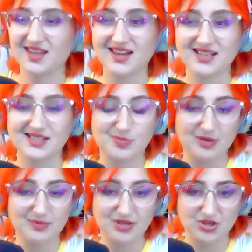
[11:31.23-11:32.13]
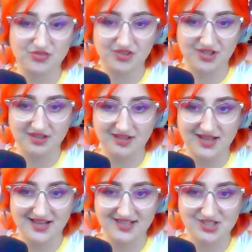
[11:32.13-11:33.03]
It's probably overkill
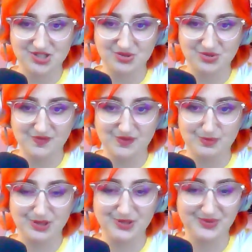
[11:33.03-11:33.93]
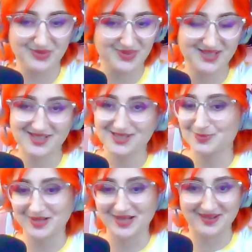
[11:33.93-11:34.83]
adding 2 of the balloon things,
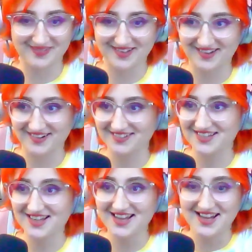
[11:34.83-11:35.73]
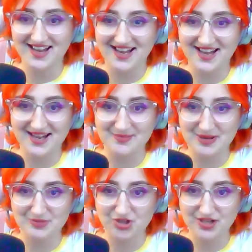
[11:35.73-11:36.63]
but I don't care.
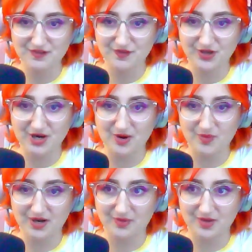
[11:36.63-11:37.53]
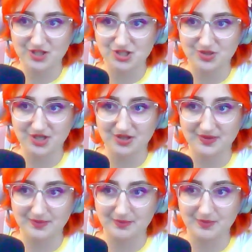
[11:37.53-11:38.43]
I'm trying to figure out what I want to do here in
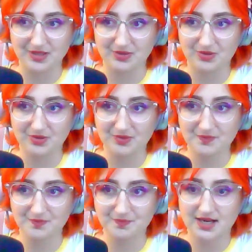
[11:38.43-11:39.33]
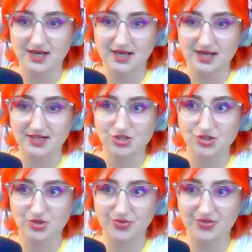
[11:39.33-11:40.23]
the middle. I
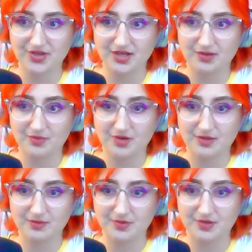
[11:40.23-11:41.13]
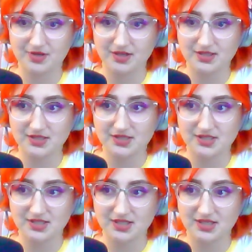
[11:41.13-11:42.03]
don't think I want to put
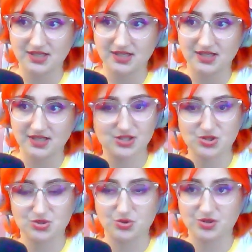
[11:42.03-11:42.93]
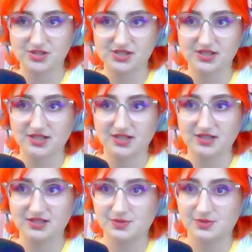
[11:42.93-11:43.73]
any stores there.